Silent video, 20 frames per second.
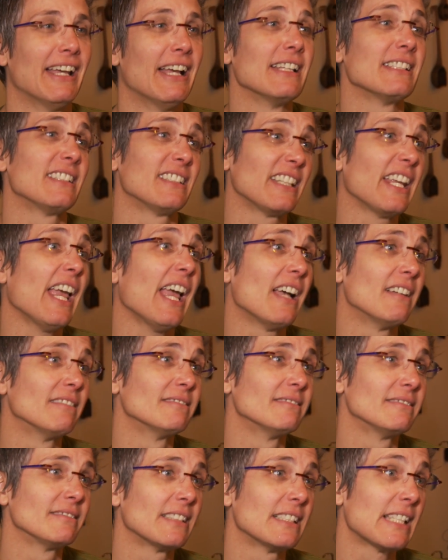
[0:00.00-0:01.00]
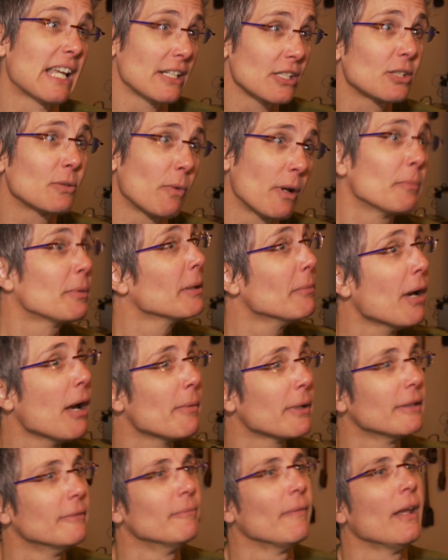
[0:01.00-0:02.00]
I said, "Yeah, because I just want to be a
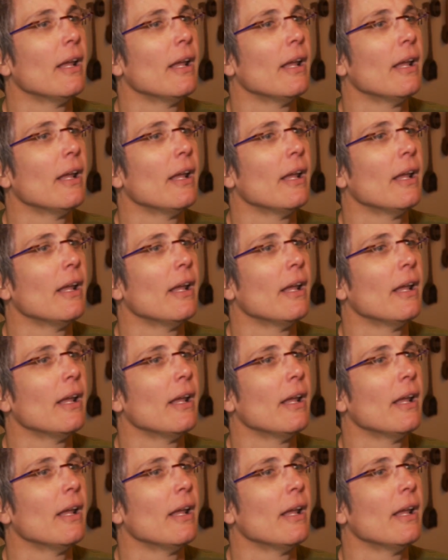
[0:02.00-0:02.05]
mommy."